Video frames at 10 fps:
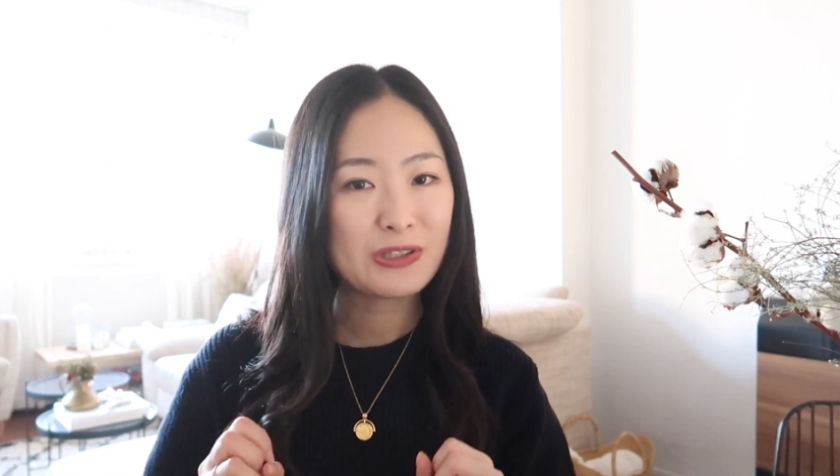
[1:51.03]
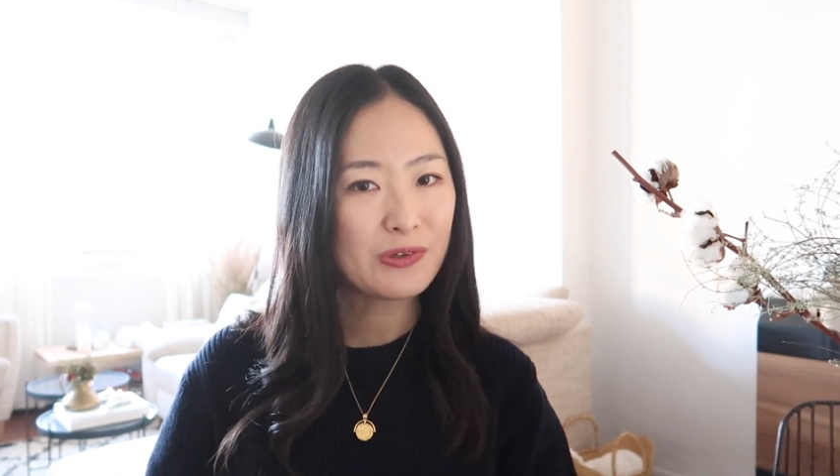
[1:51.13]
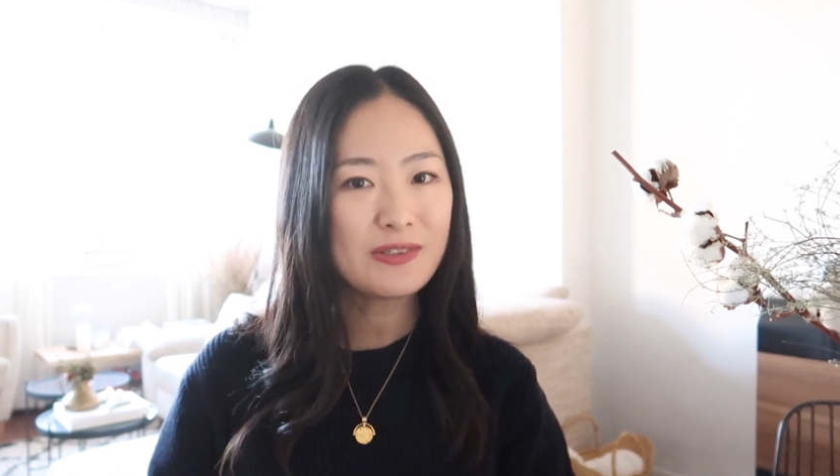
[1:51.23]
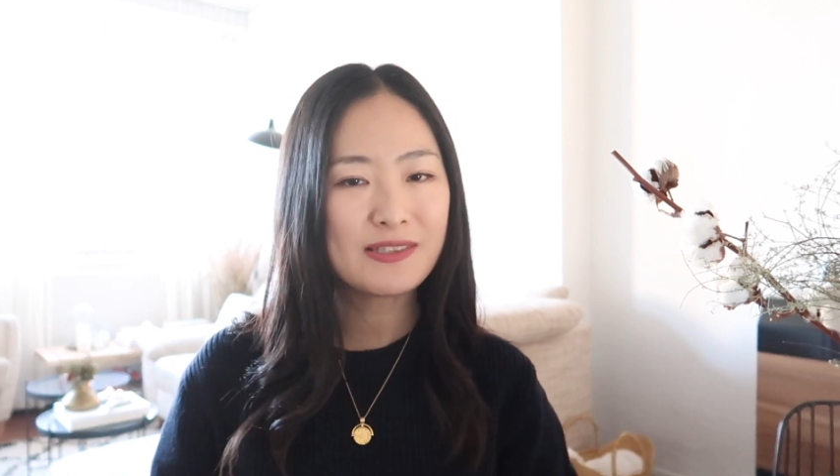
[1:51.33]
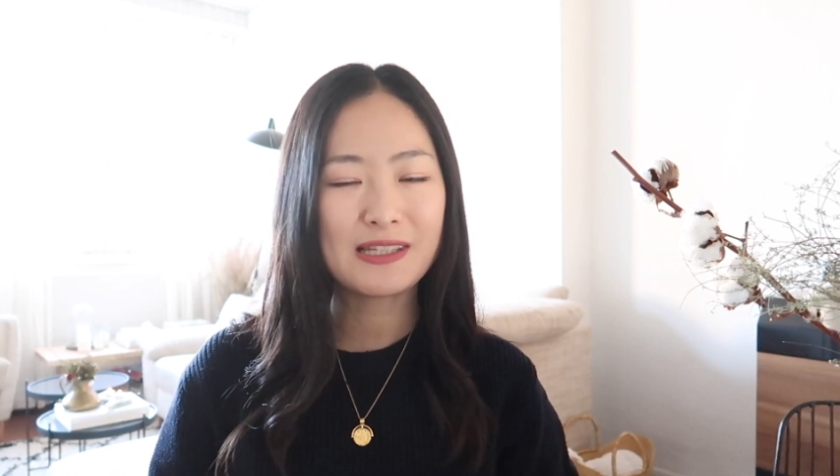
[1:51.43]

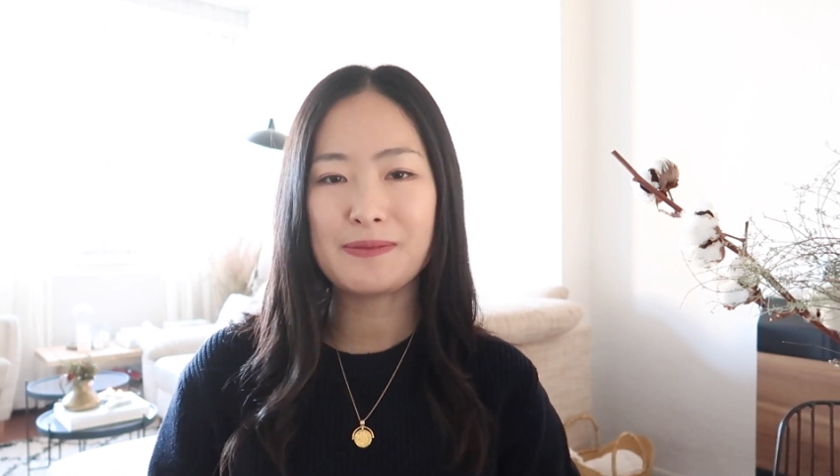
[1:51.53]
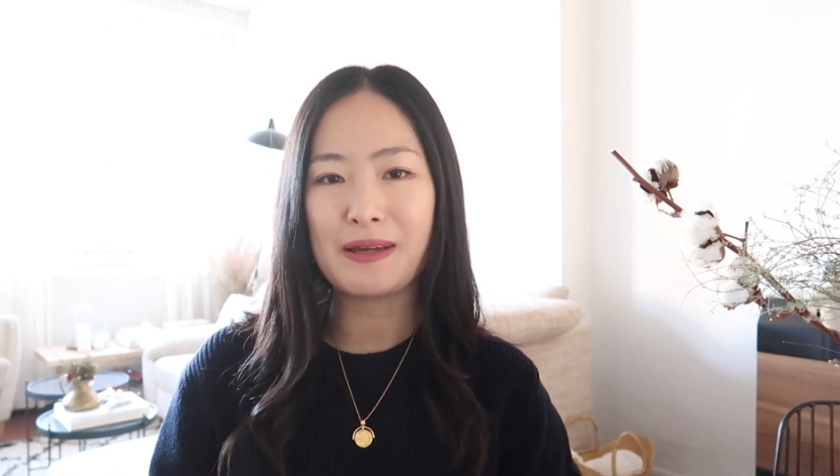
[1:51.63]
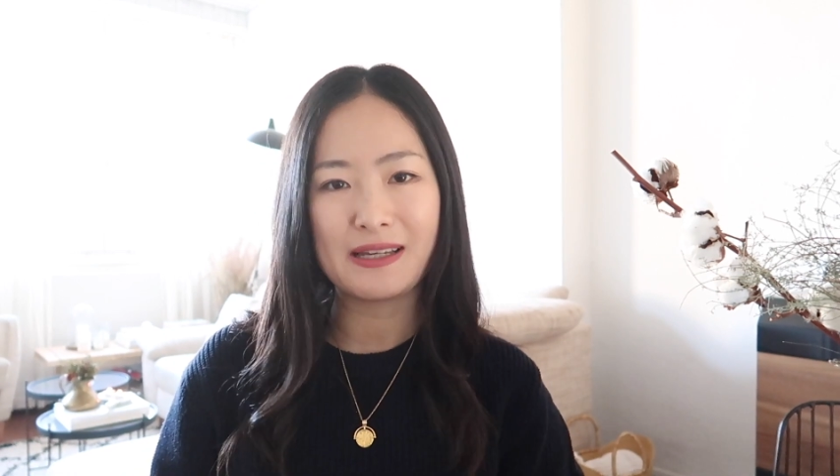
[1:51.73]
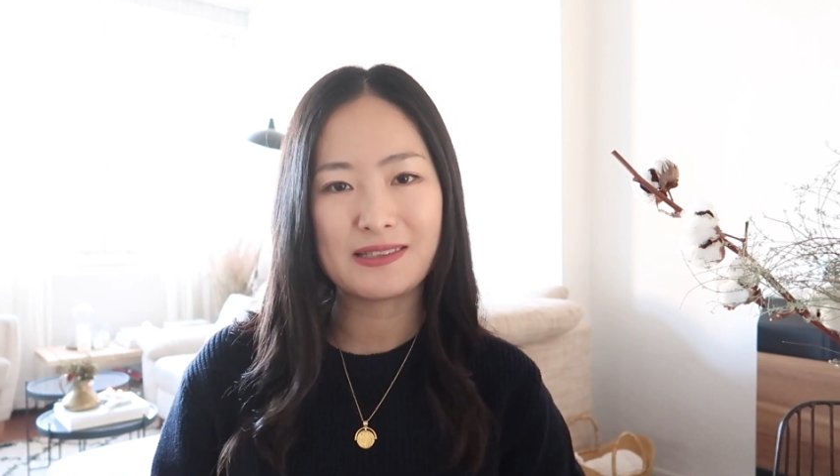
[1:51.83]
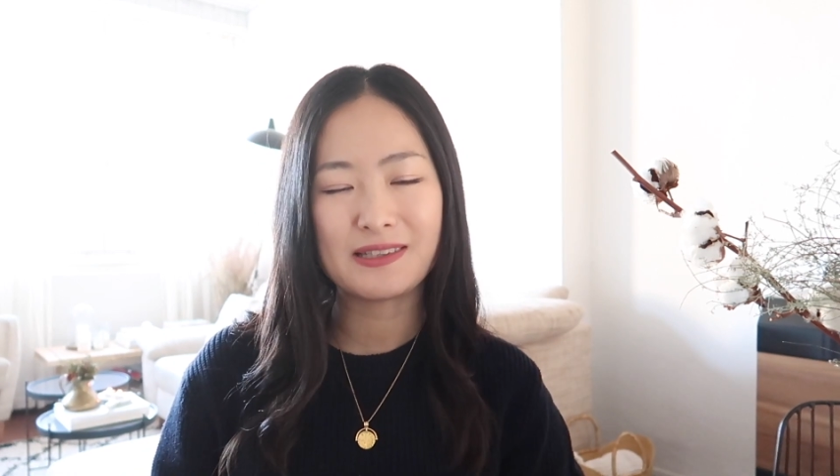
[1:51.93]
don't skip
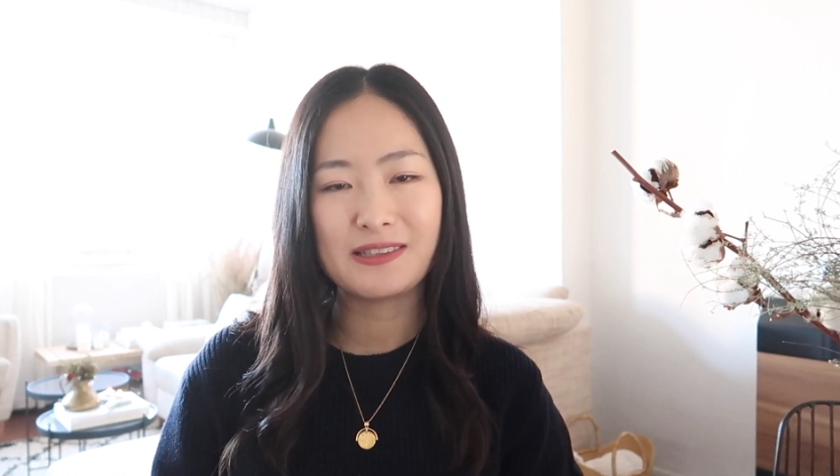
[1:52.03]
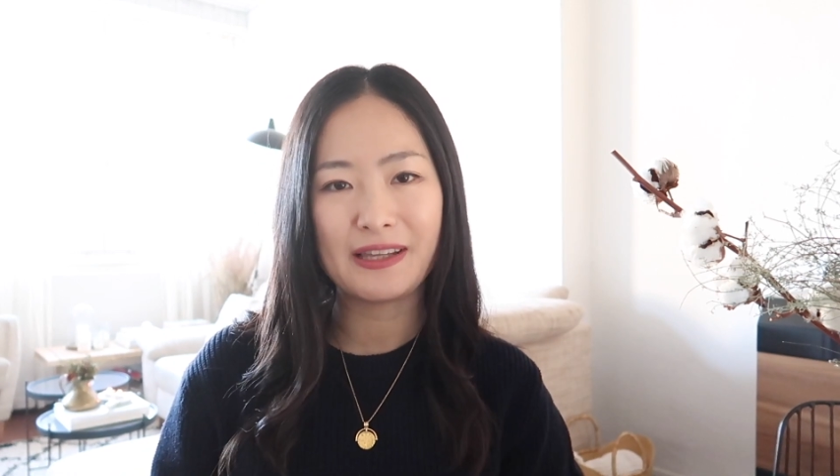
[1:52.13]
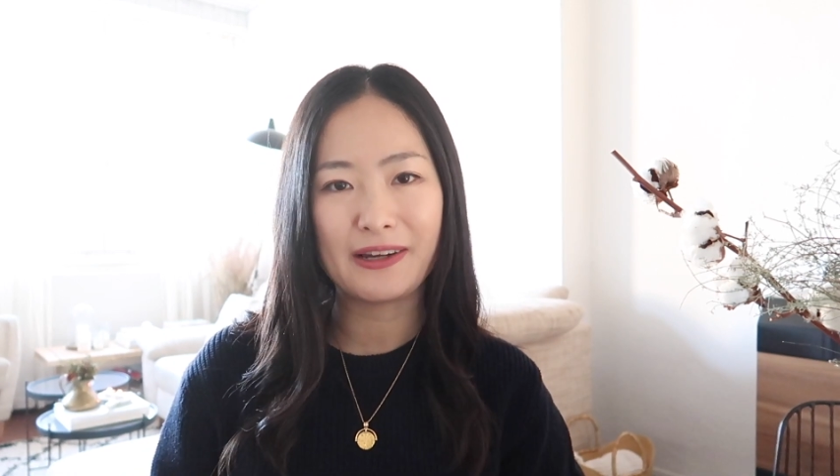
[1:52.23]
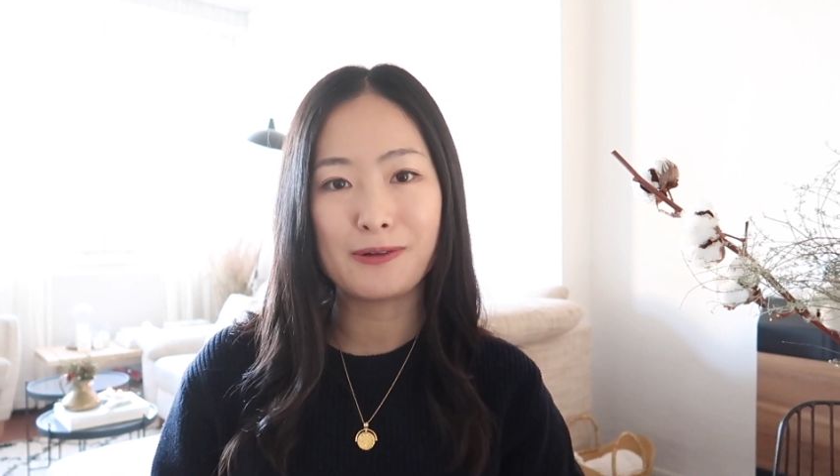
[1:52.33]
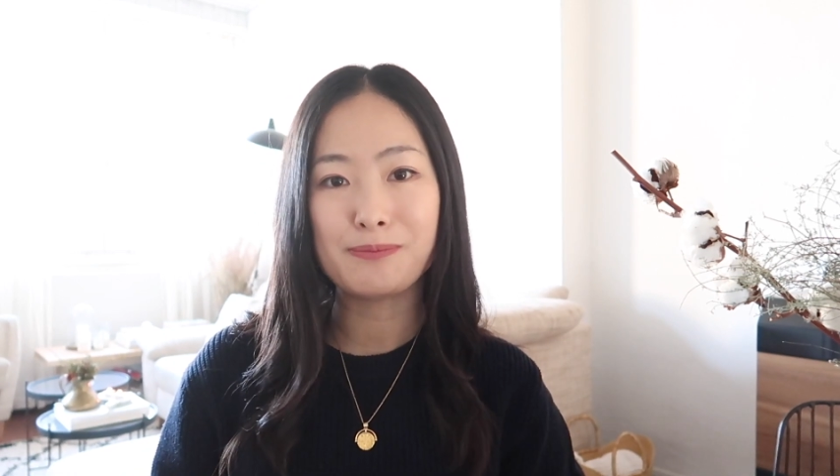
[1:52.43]
asking
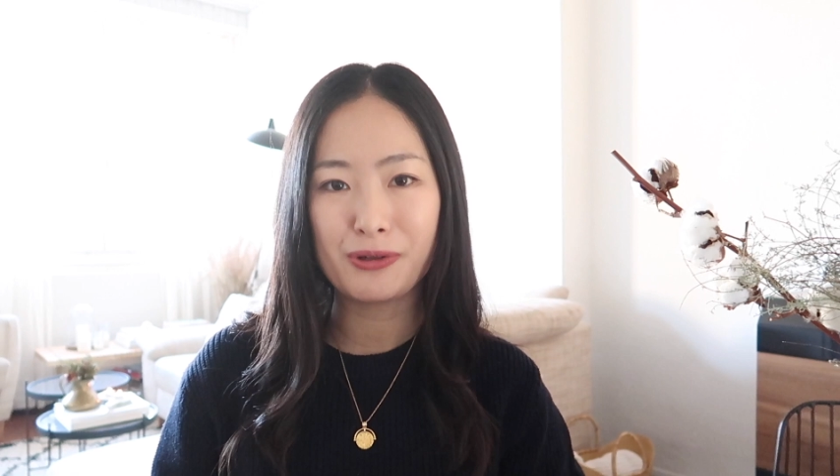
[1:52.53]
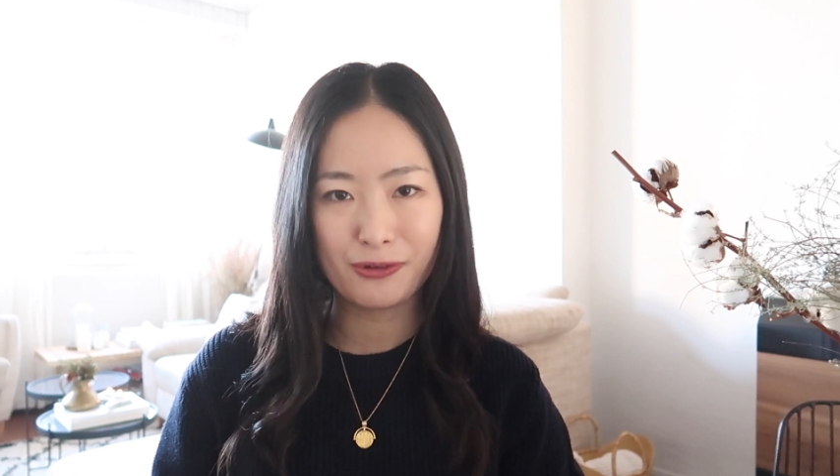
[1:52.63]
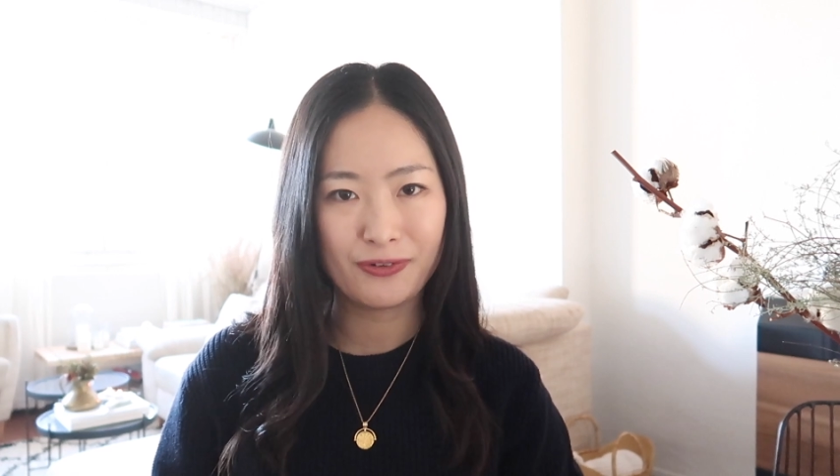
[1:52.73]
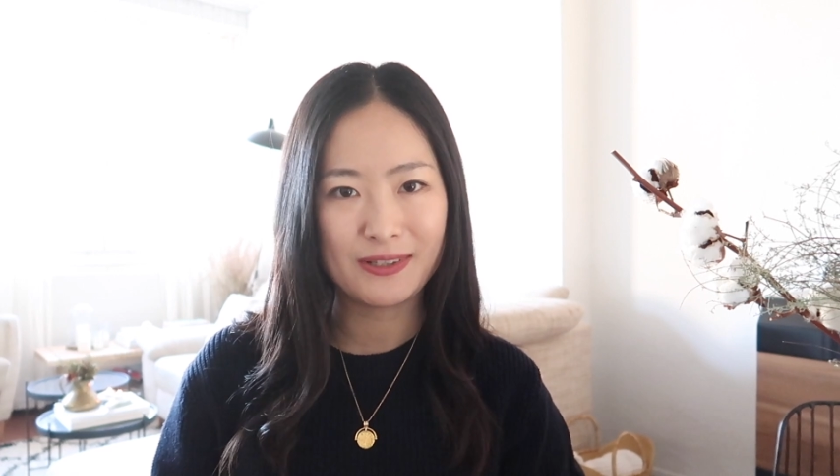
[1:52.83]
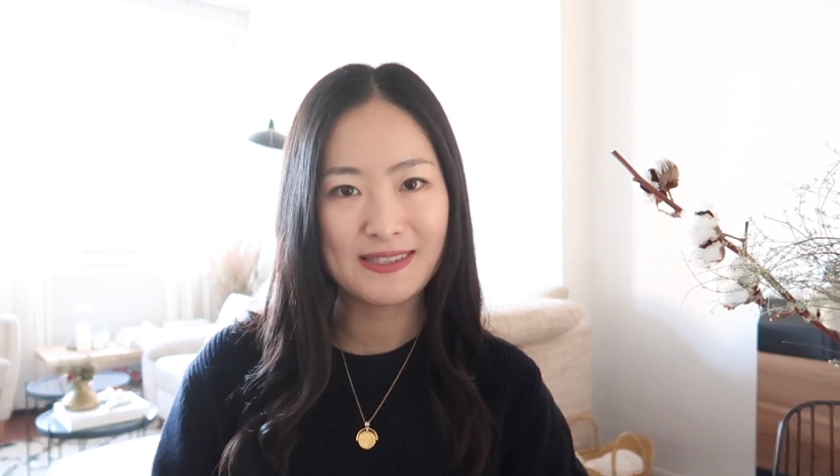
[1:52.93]
their
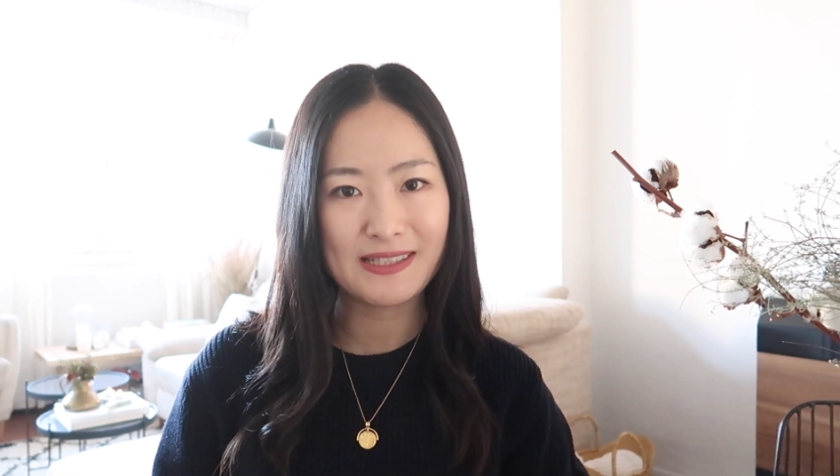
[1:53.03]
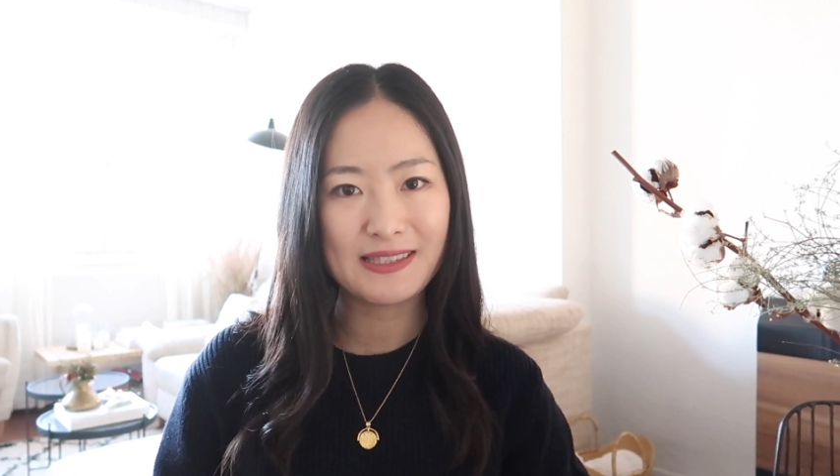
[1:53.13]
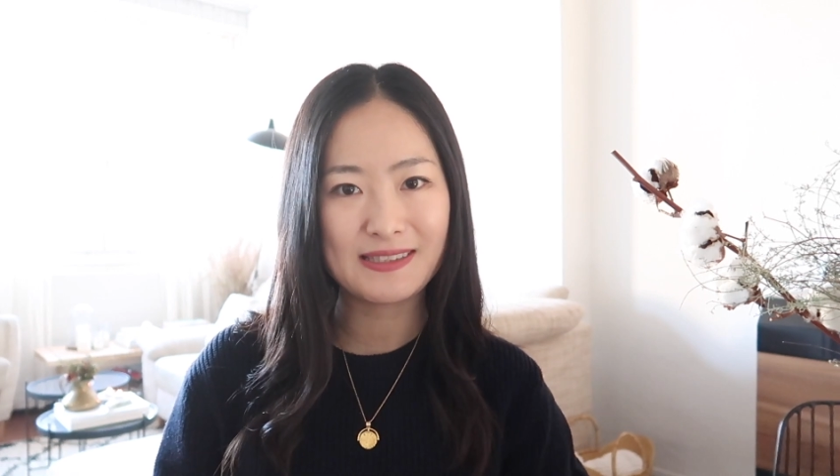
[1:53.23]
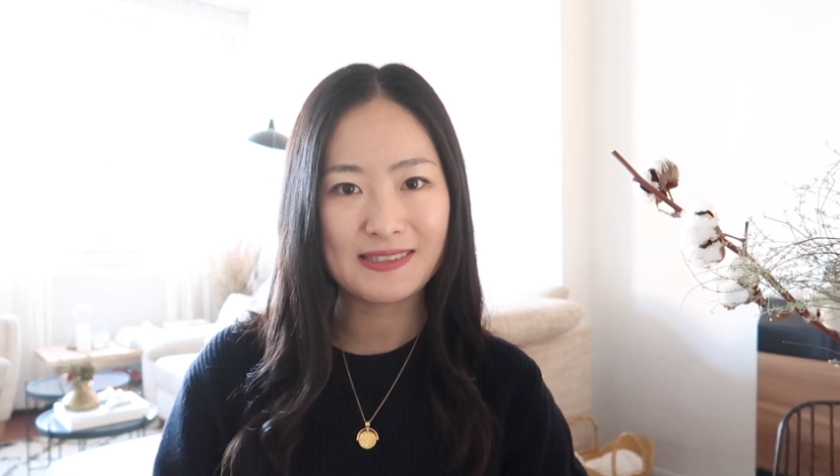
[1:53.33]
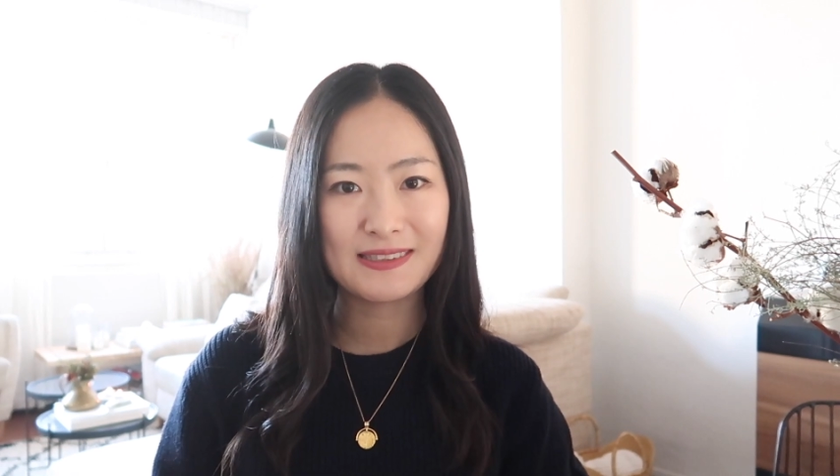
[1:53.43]

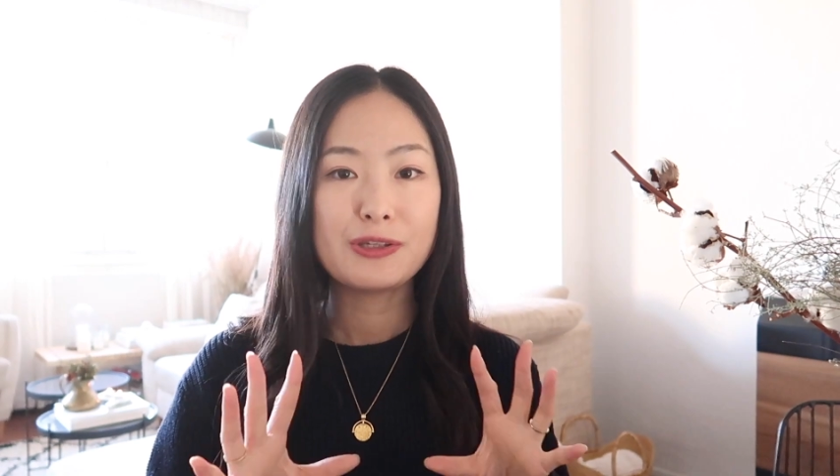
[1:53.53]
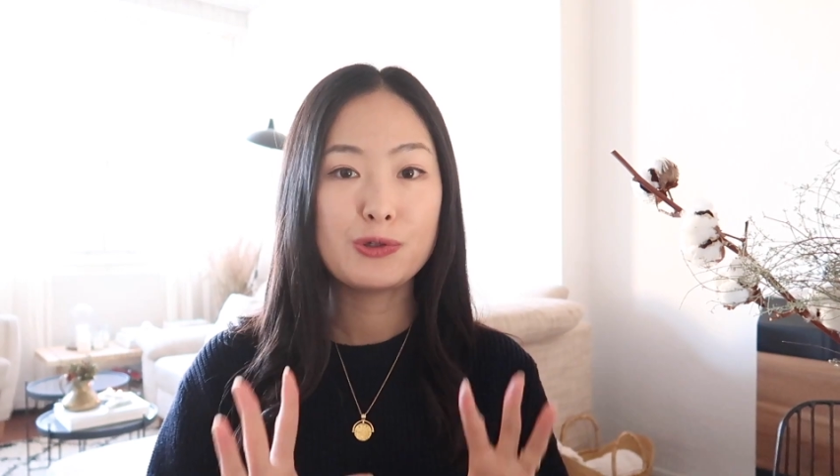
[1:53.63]
preferences.